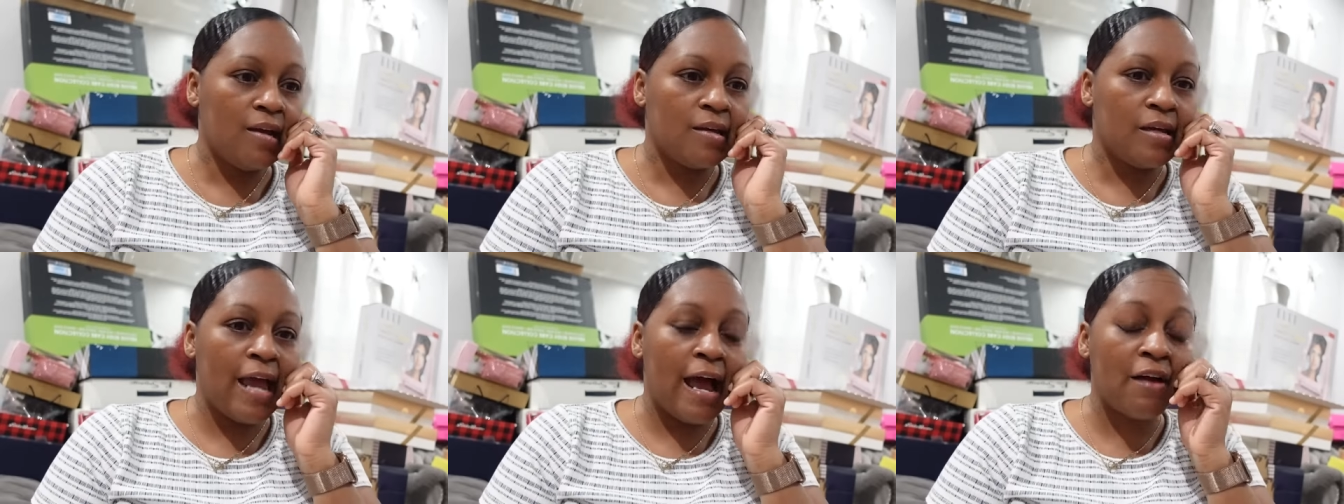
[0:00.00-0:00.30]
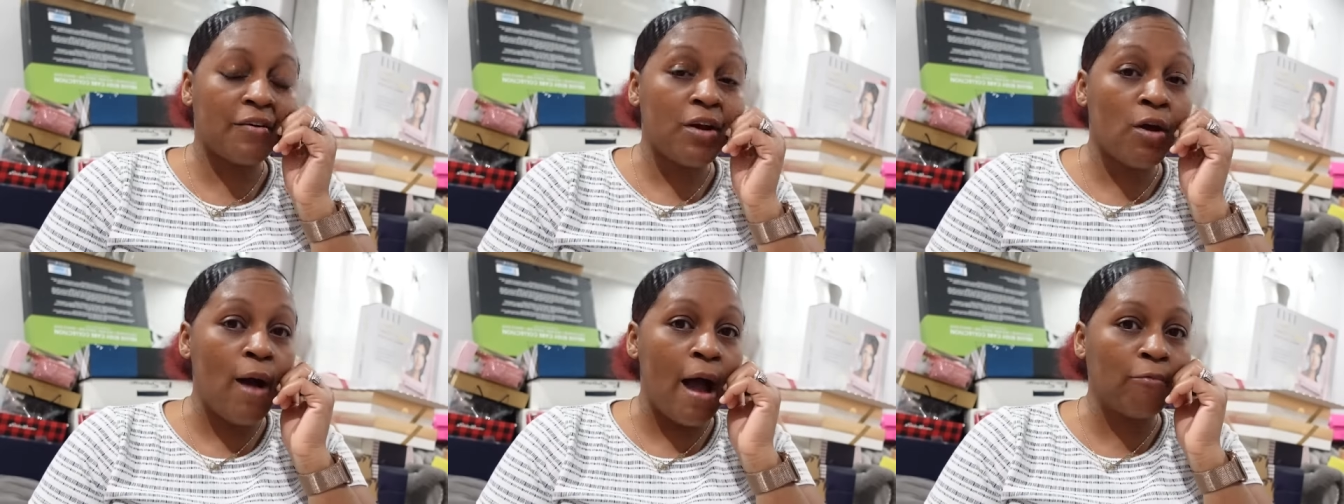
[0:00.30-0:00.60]

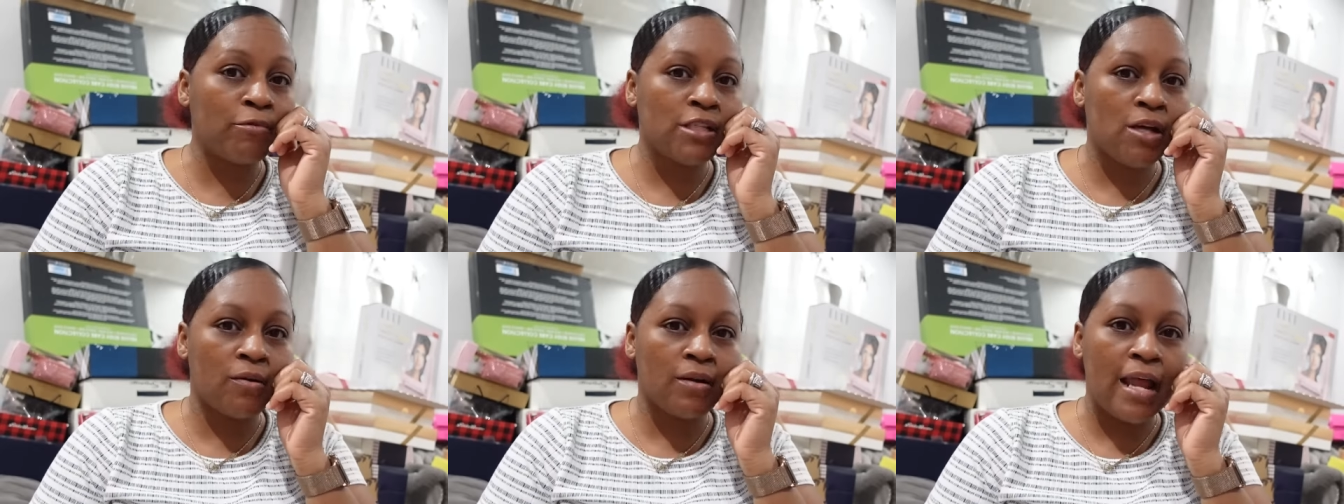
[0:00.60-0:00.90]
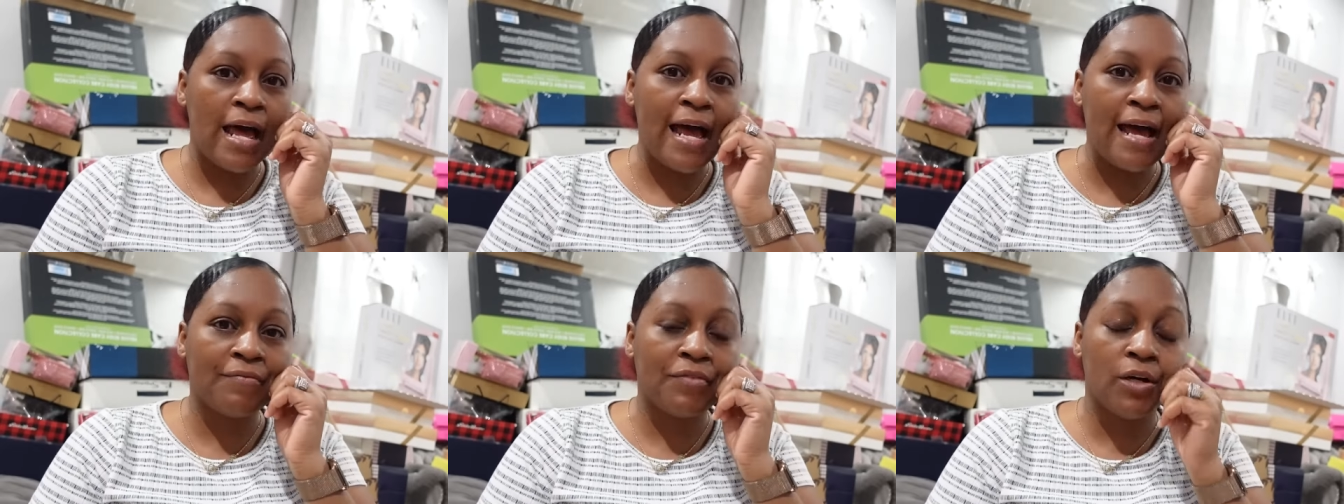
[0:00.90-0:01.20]
Y'all know I was on
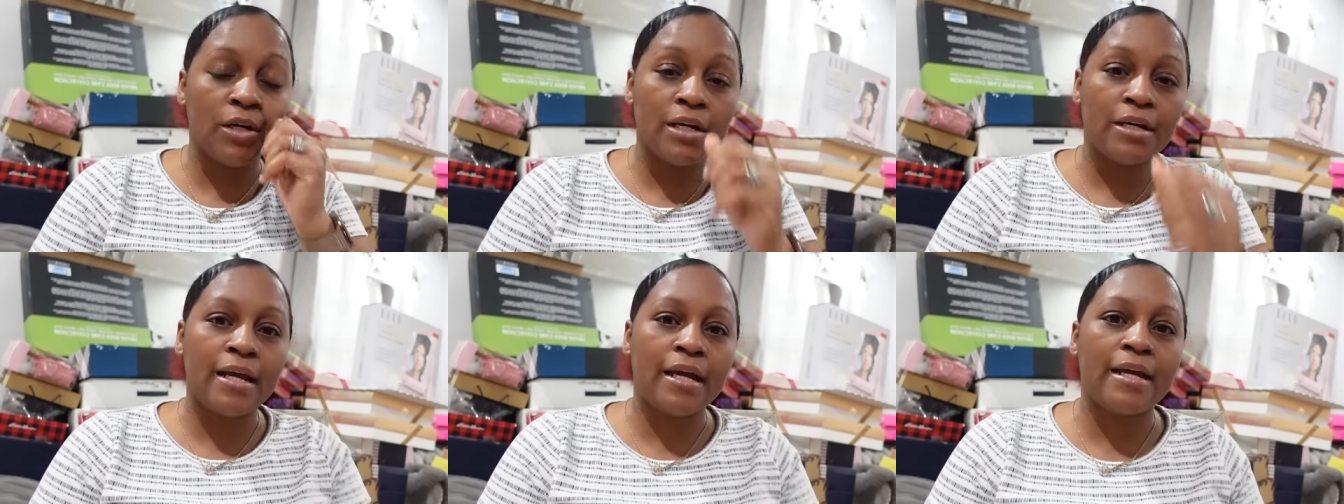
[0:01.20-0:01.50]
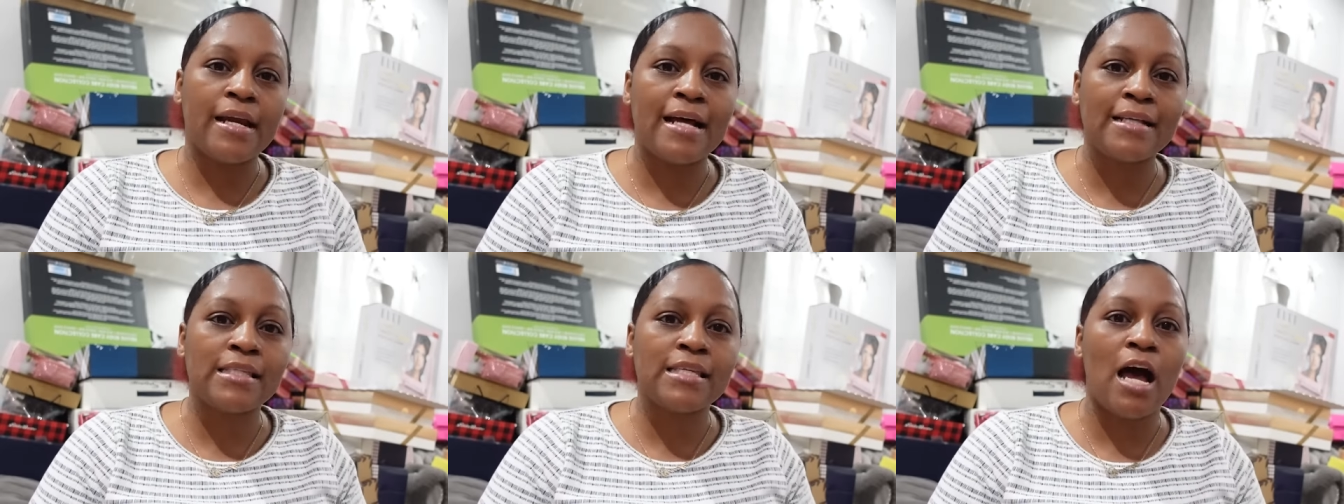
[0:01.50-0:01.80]
live the other day
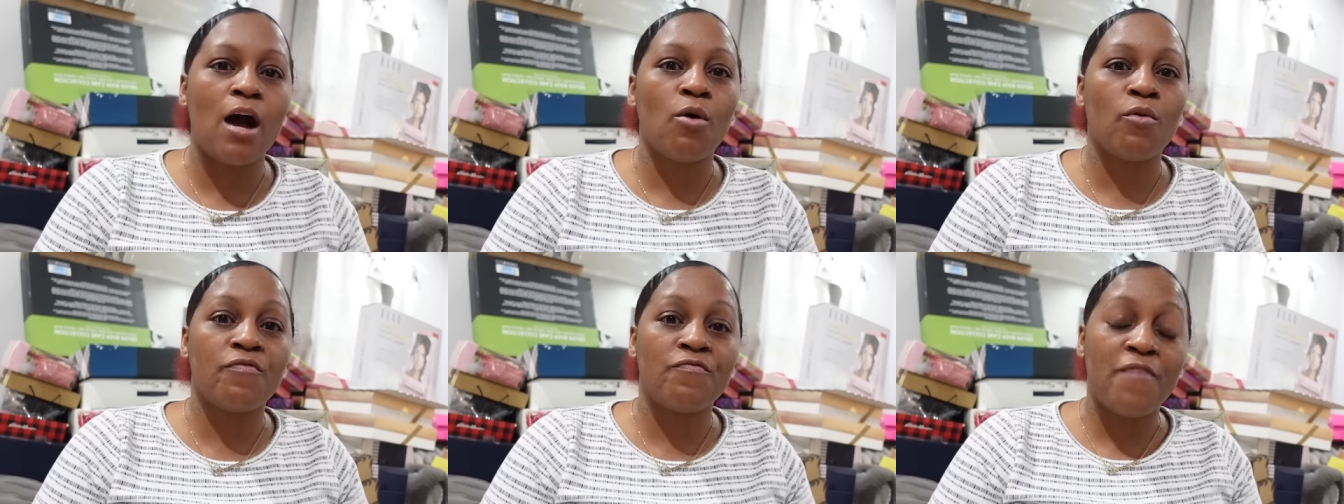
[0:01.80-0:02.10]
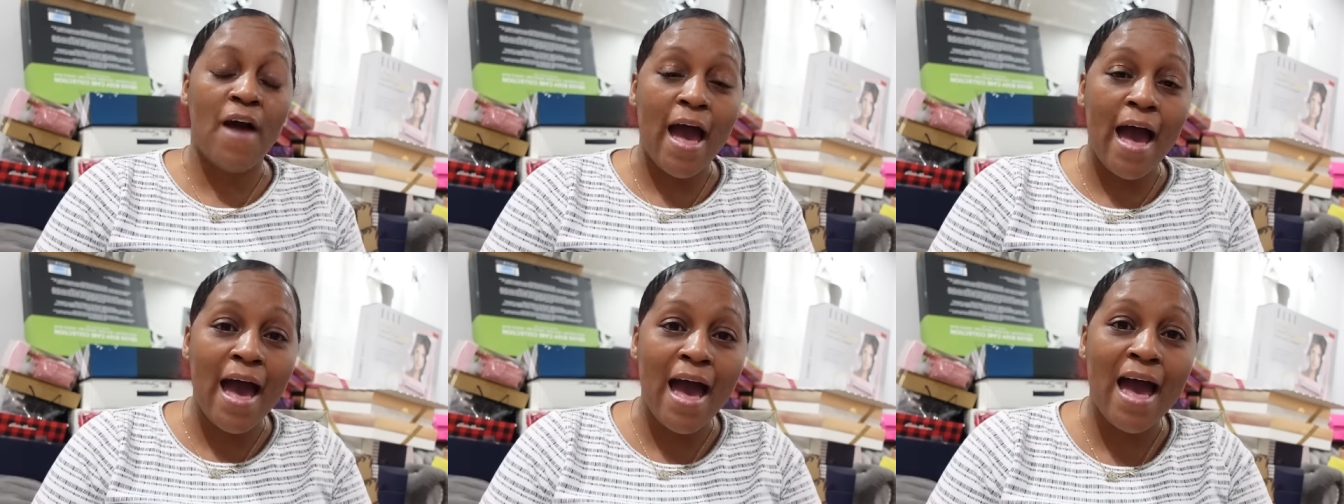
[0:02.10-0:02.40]
and I talked
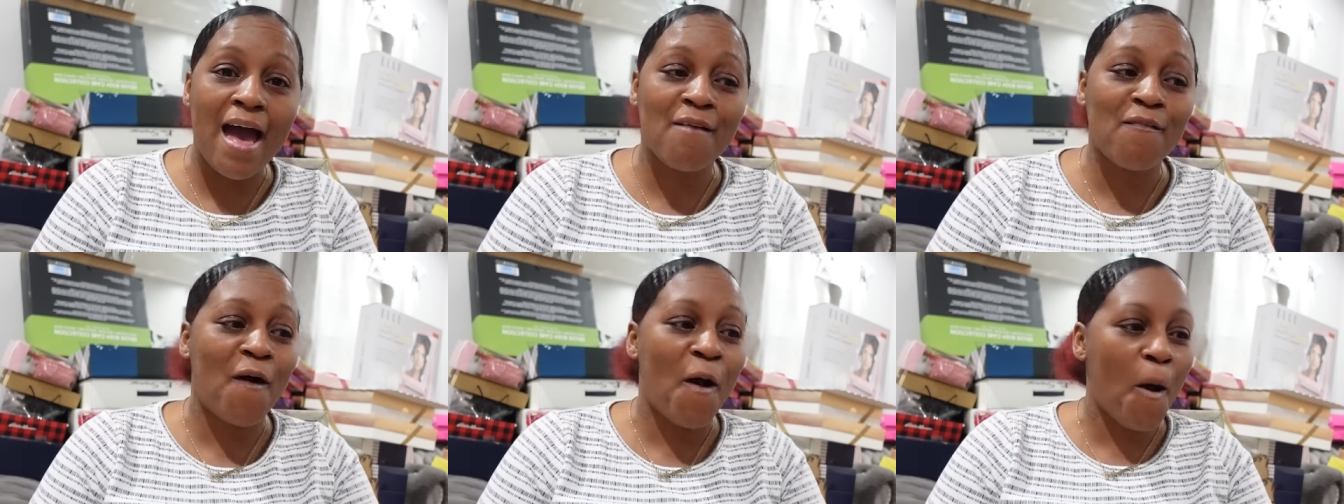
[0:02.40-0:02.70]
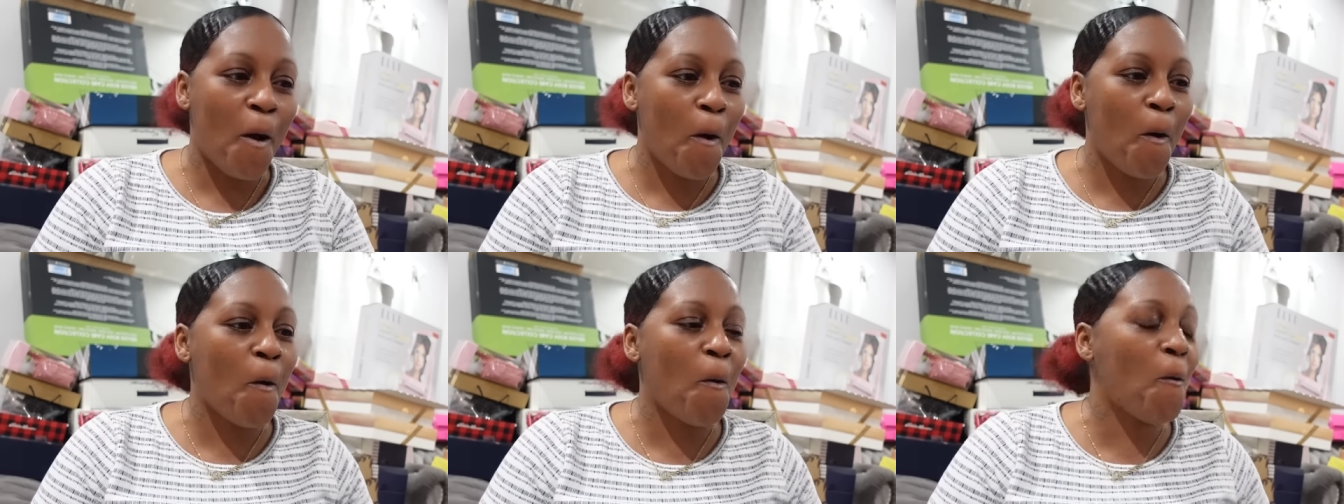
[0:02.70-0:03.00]
five
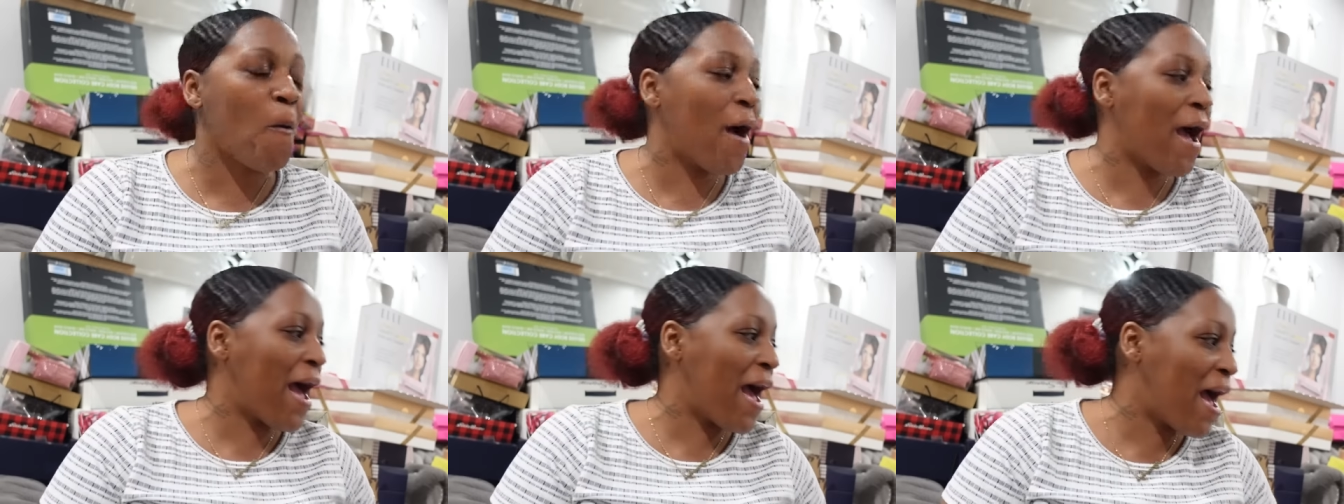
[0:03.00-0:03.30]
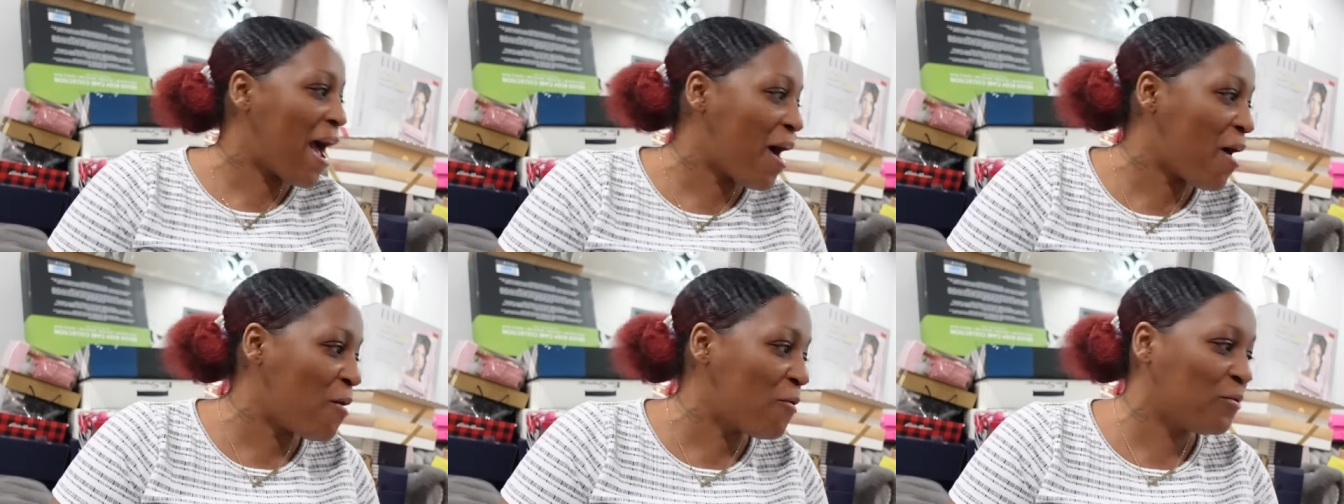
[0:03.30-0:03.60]
whole
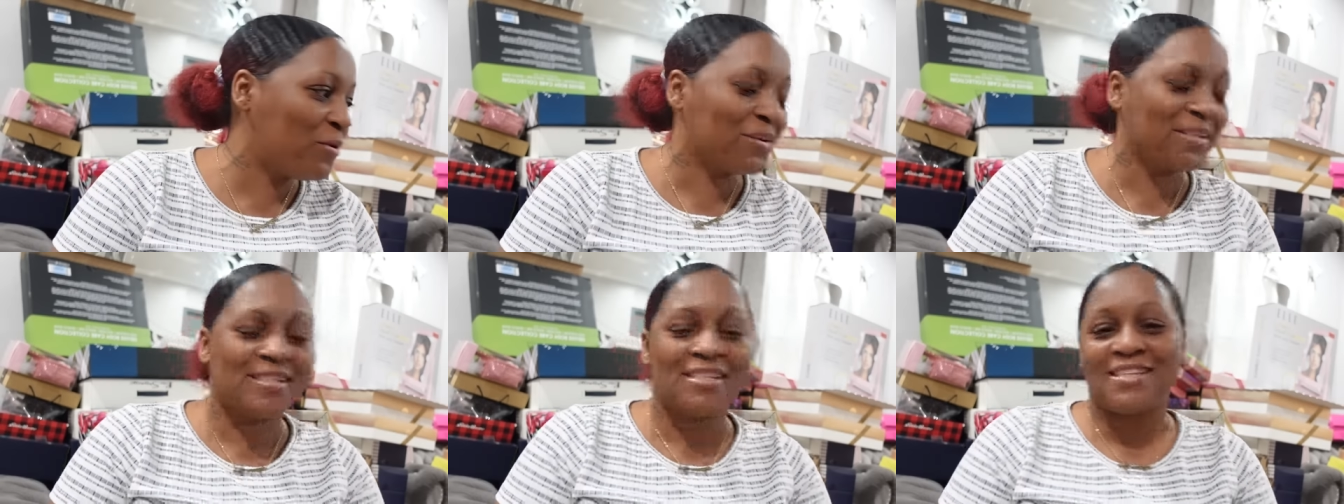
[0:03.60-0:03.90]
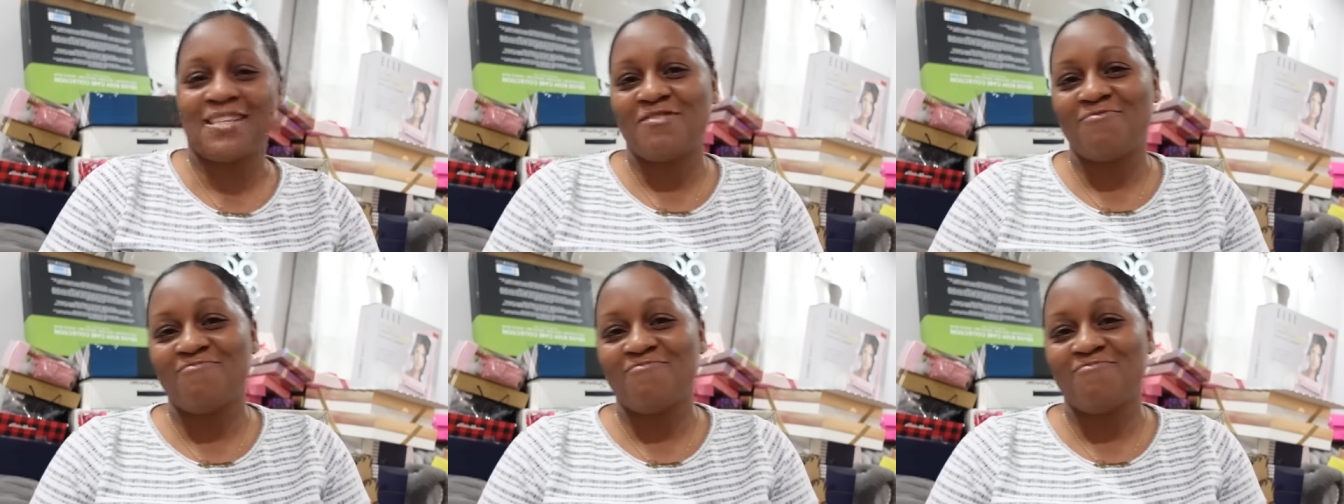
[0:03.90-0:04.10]
hours.